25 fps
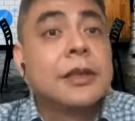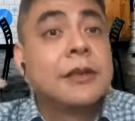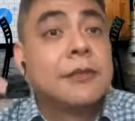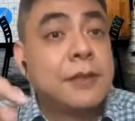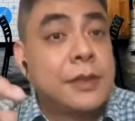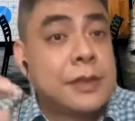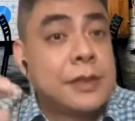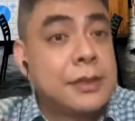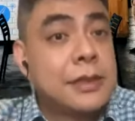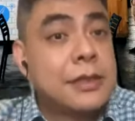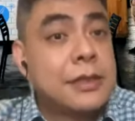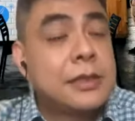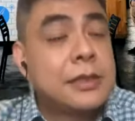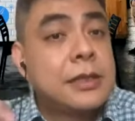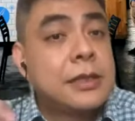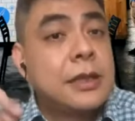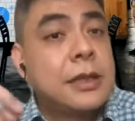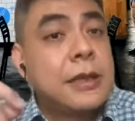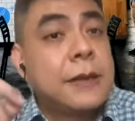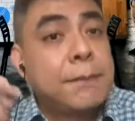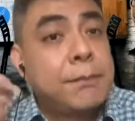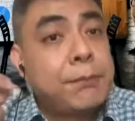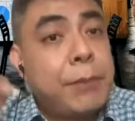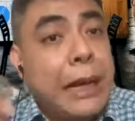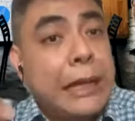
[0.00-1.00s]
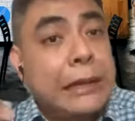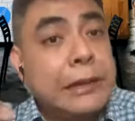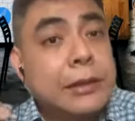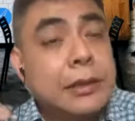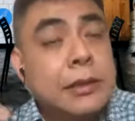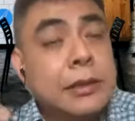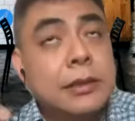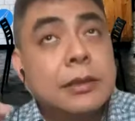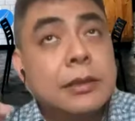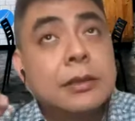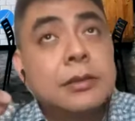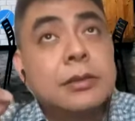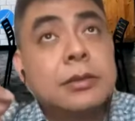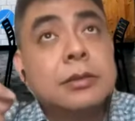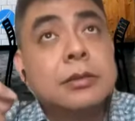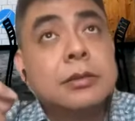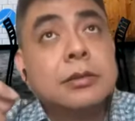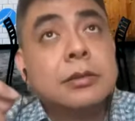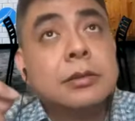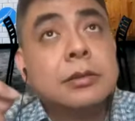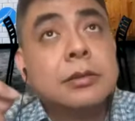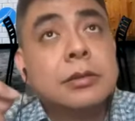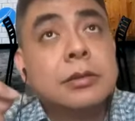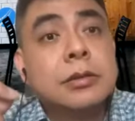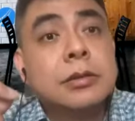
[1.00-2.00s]
versus partner
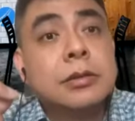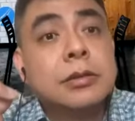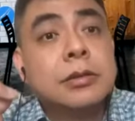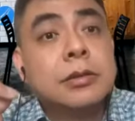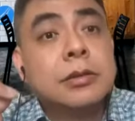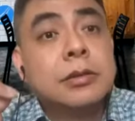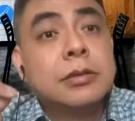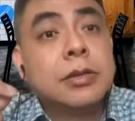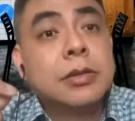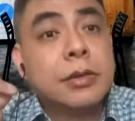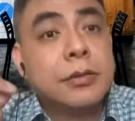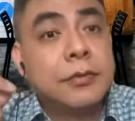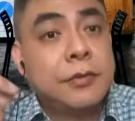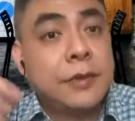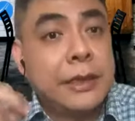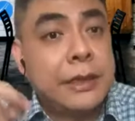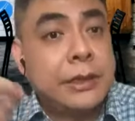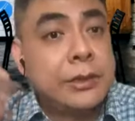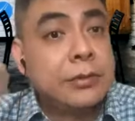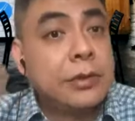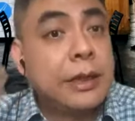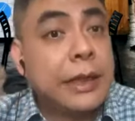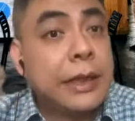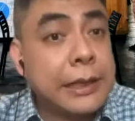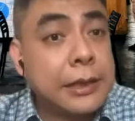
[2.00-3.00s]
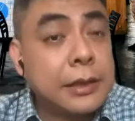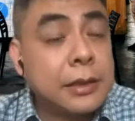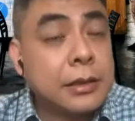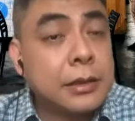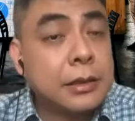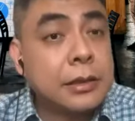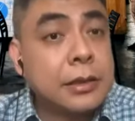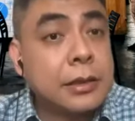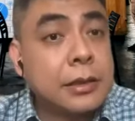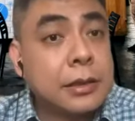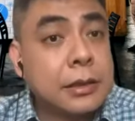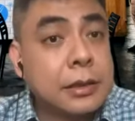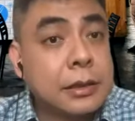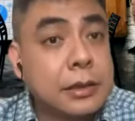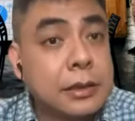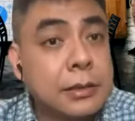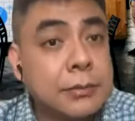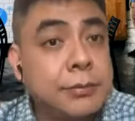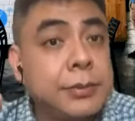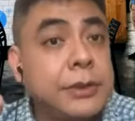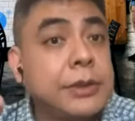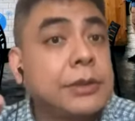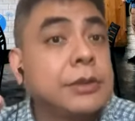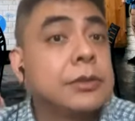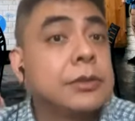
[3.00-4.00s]
who will value add, build